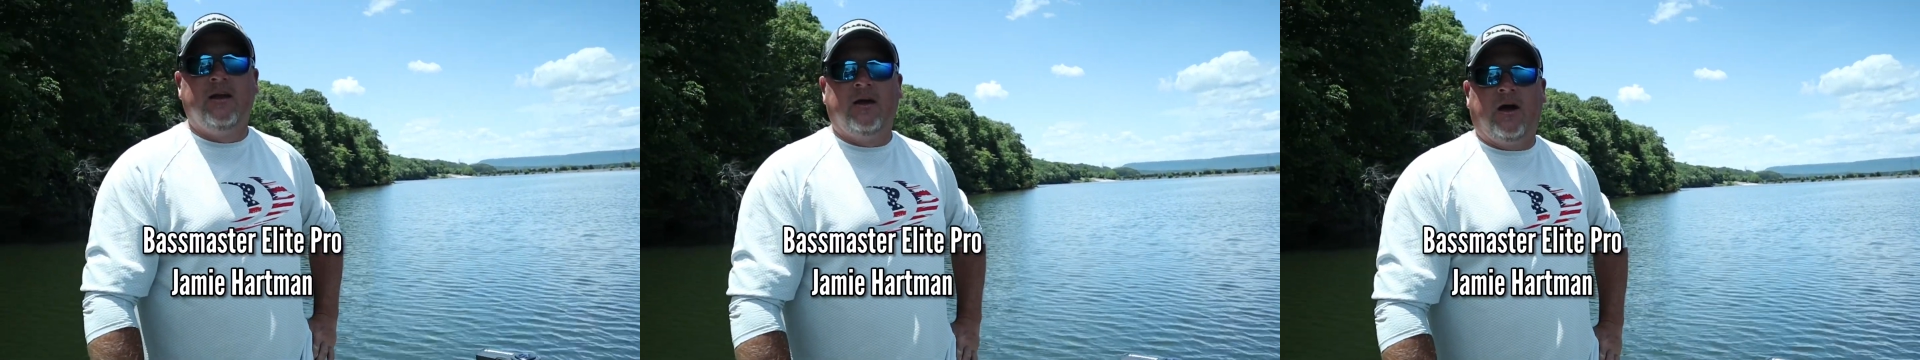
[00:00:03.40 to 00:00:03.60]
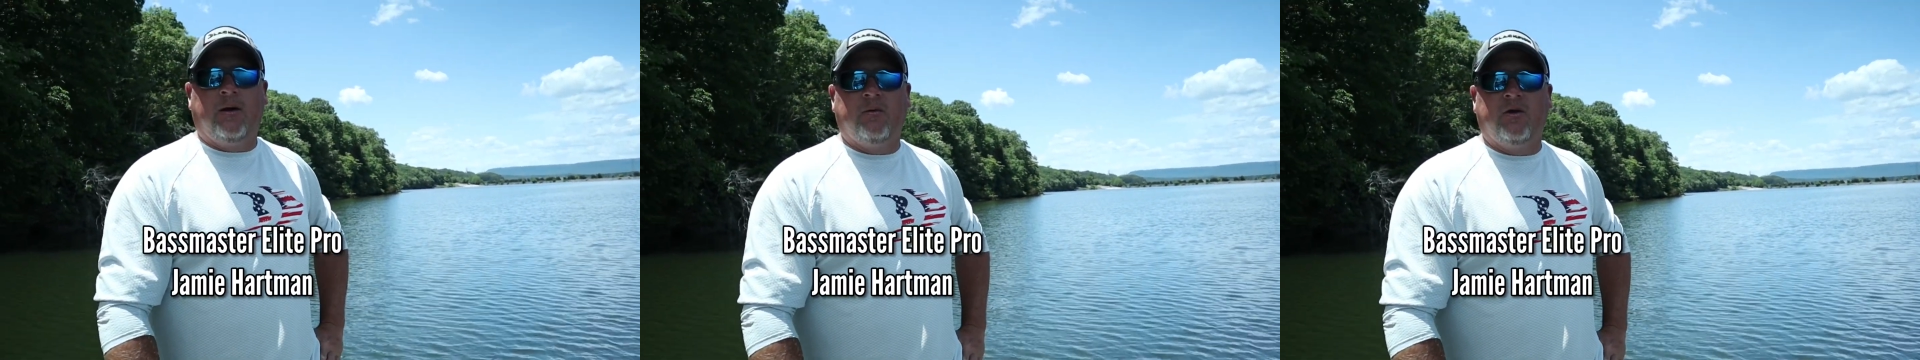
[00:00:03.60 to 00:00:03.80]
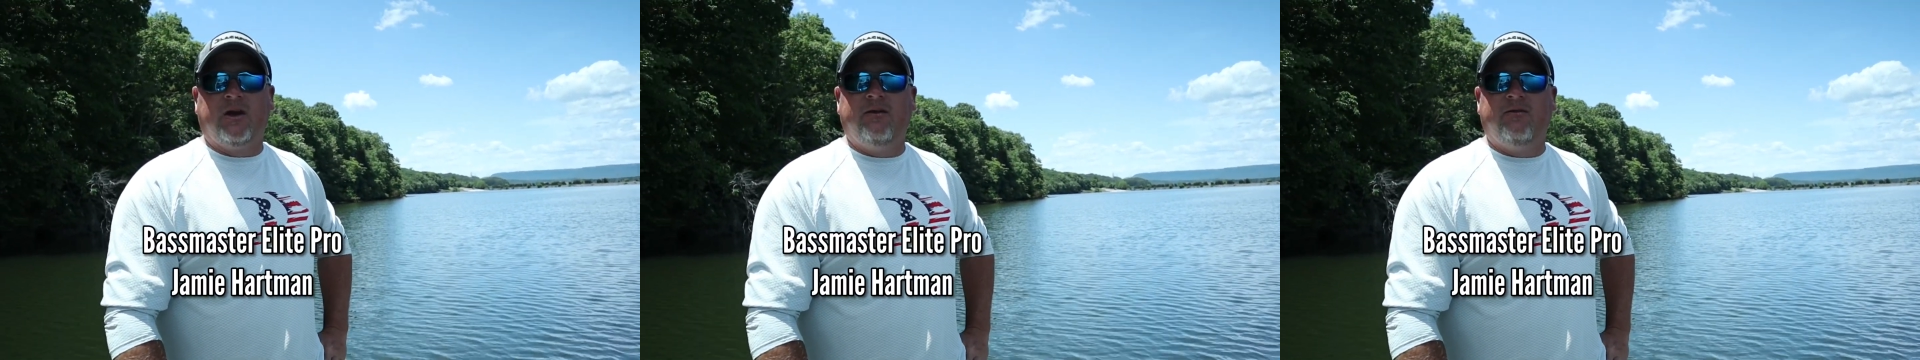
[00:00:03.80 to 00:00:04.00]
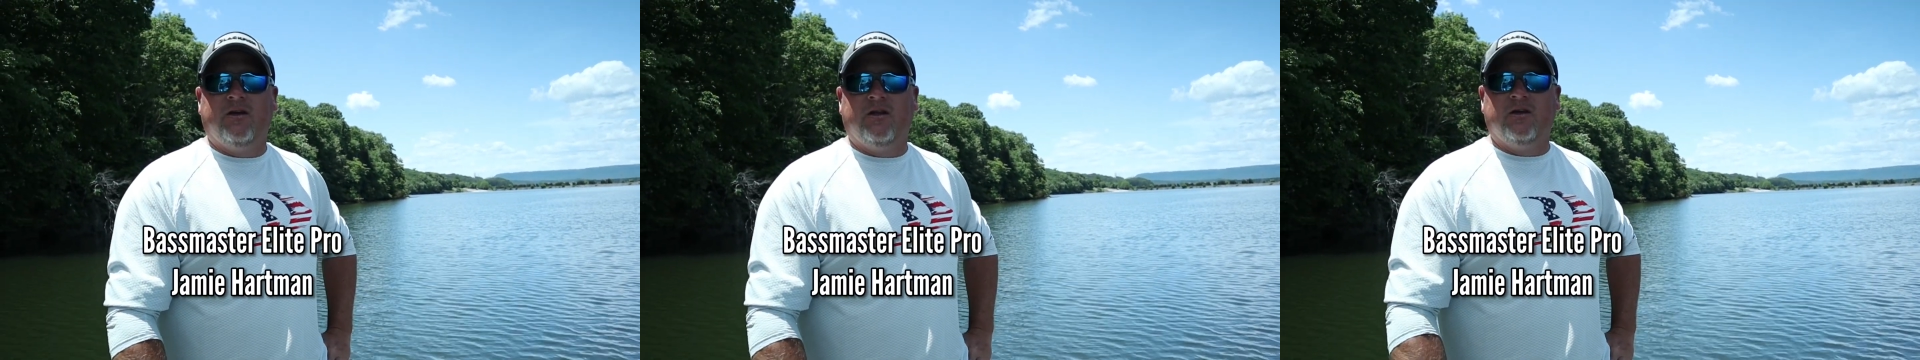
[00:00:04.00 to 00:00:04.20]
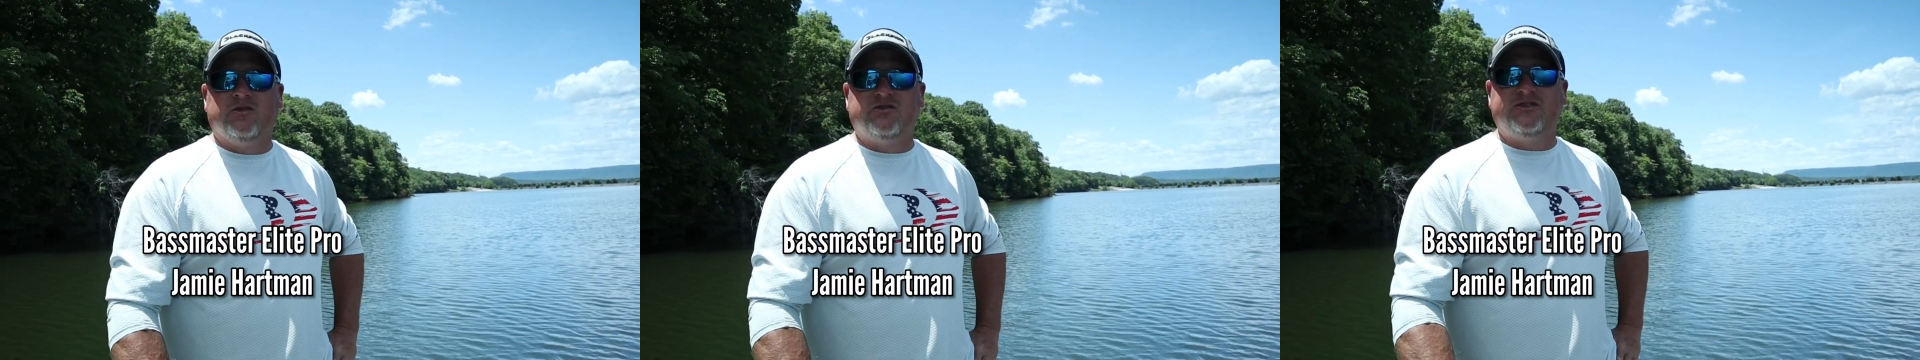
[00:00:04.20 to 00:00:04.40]
I'm going to give
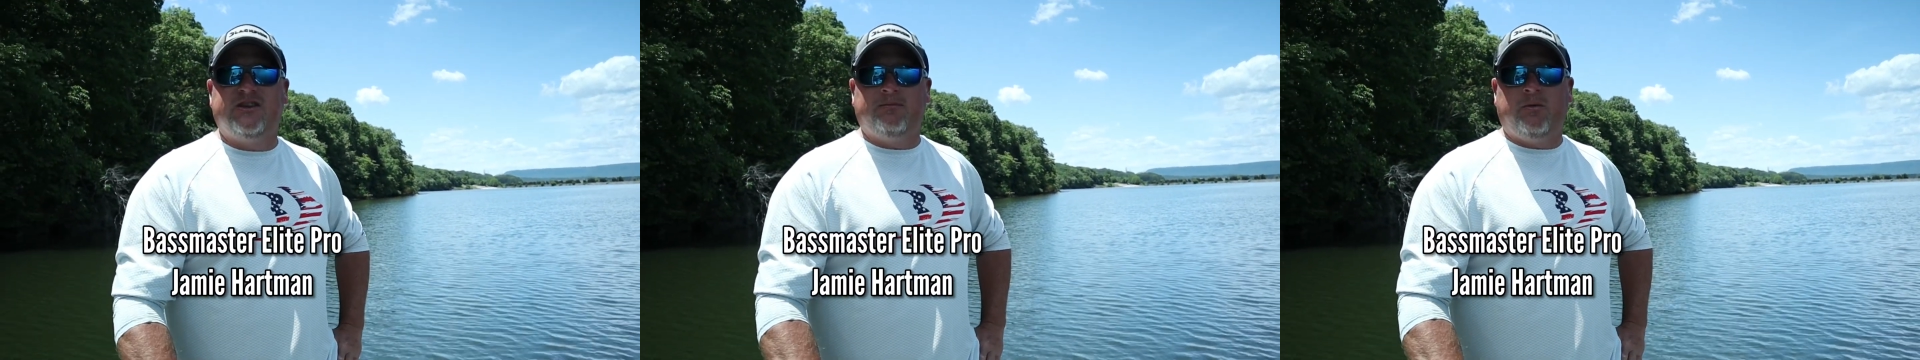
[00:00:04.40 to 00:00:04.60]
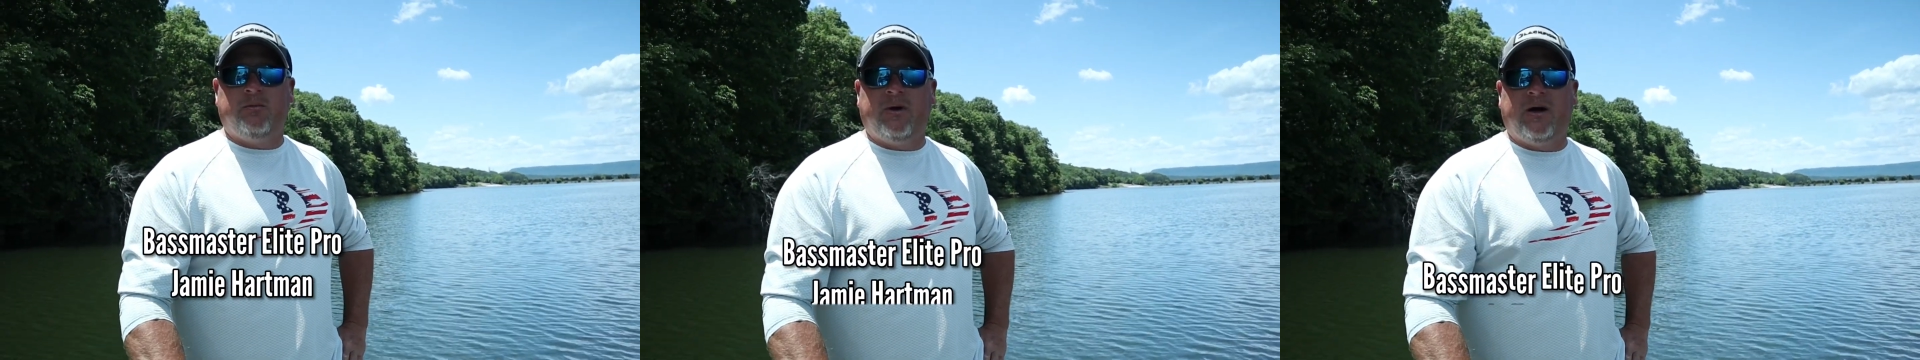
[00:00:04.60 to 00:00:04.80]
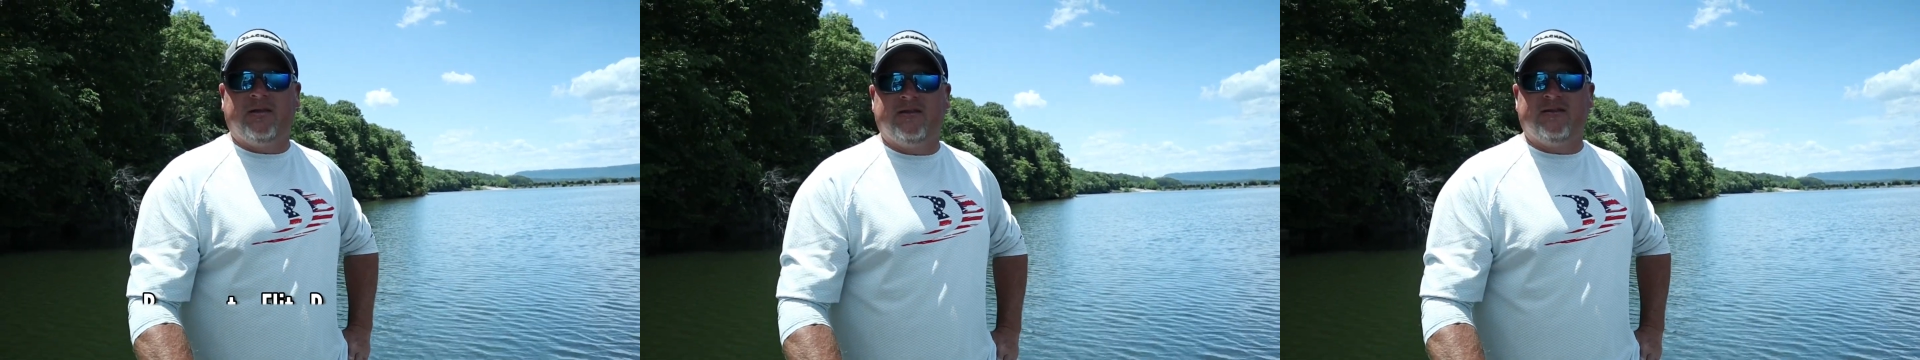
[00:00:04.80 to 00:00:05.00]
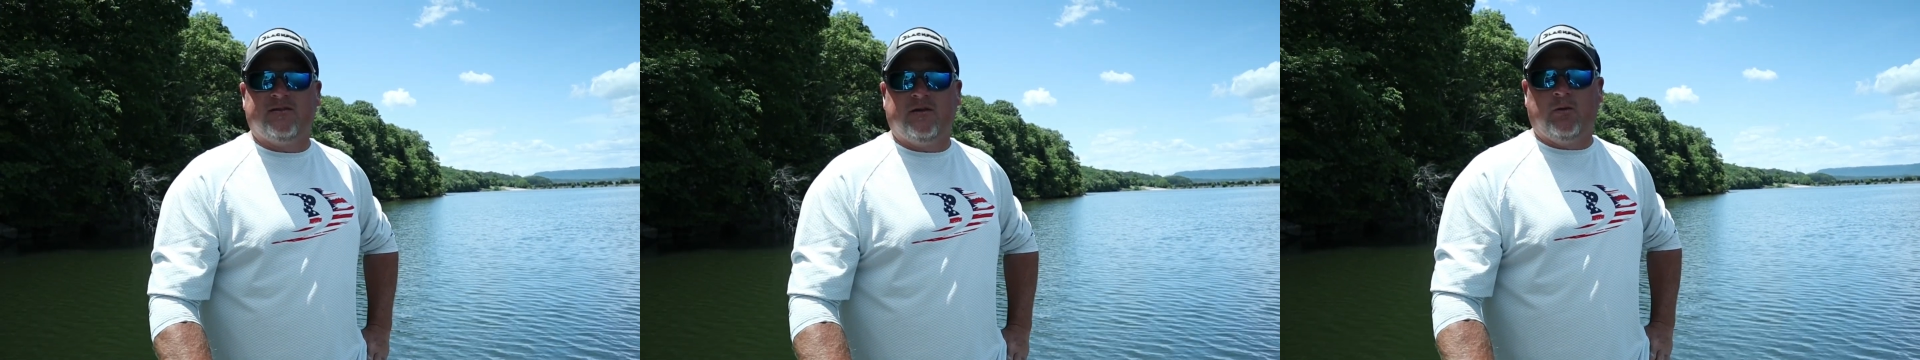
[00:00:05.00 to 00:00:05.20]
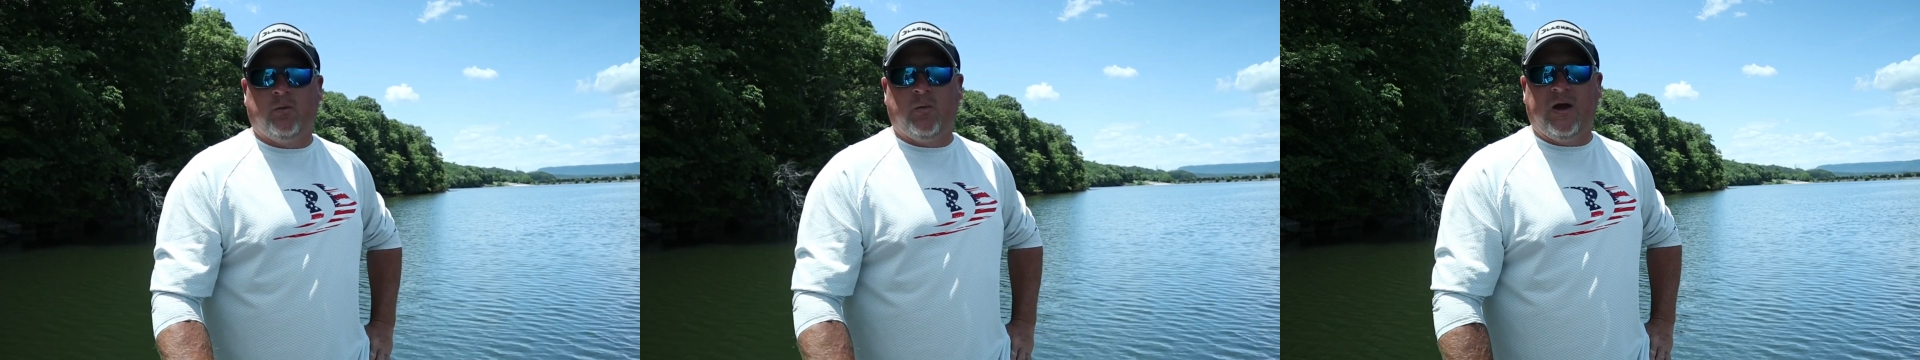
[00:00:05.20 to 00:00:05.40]
you a little tip about this
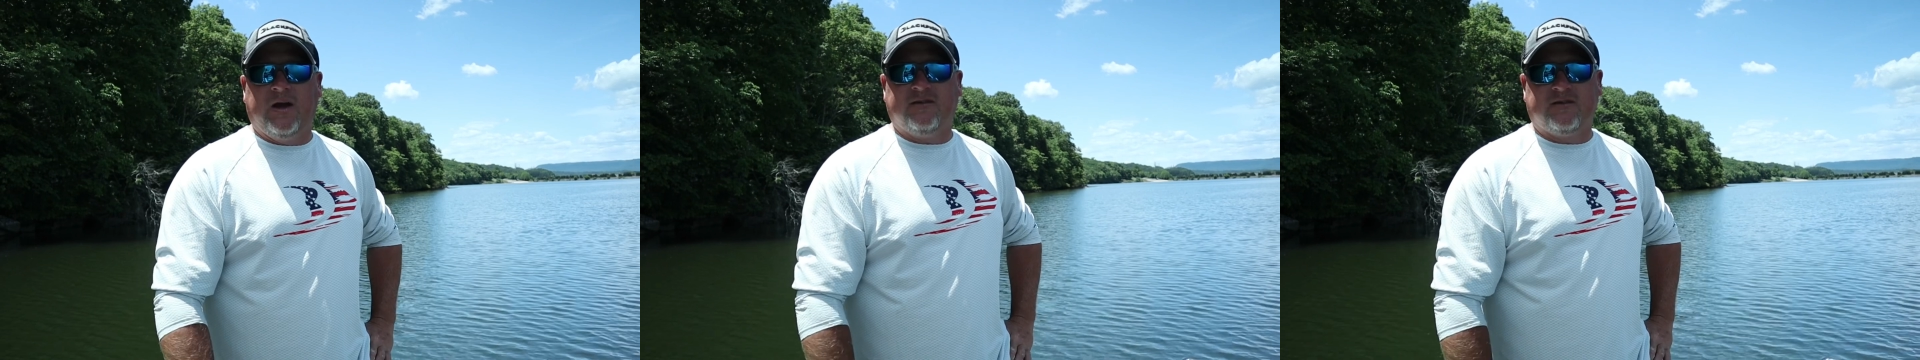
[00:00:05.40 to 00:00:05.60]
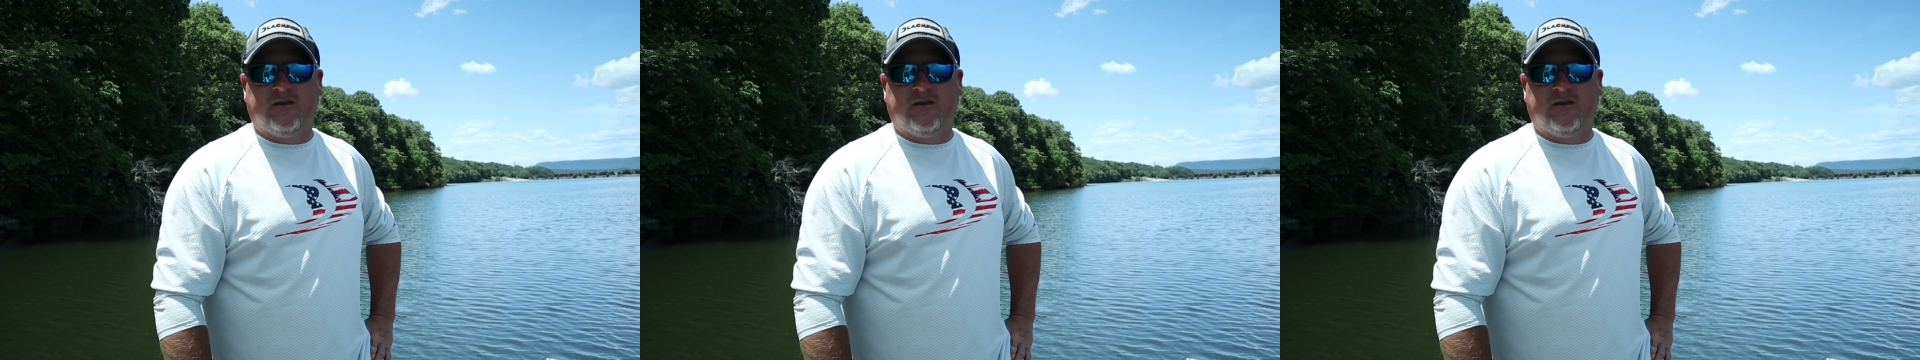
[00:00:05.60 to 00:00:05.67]
Lowrance